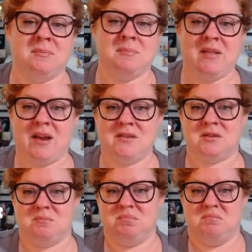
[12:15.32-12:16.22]
my lines
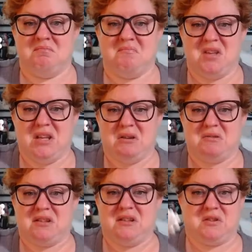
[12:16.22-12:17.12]
are
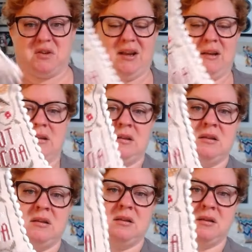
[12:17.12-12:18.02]
mostly straight.
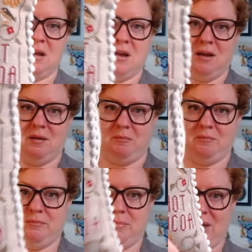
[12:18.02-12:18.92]

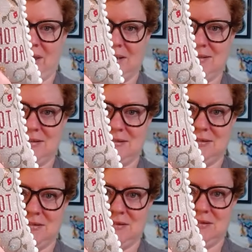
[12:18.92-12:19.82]
But
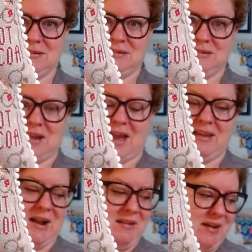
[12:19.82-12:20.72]
I
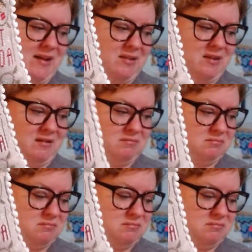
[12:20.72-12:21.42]
think I like the